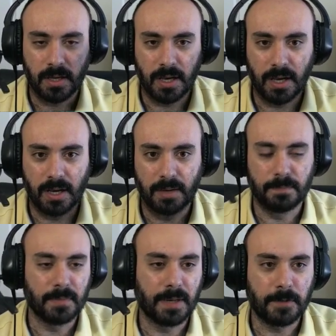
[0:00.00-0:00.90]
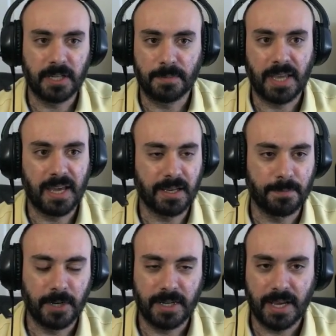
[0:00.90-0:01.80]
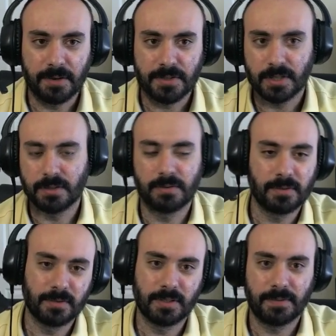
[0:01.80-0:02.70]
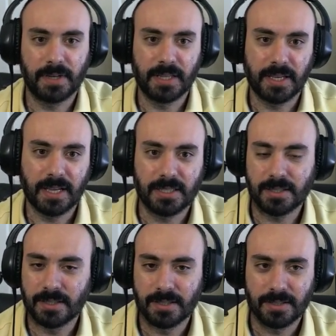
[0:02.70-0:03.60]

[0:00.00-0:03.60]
I'm reading Mechanicum right now, so finally got to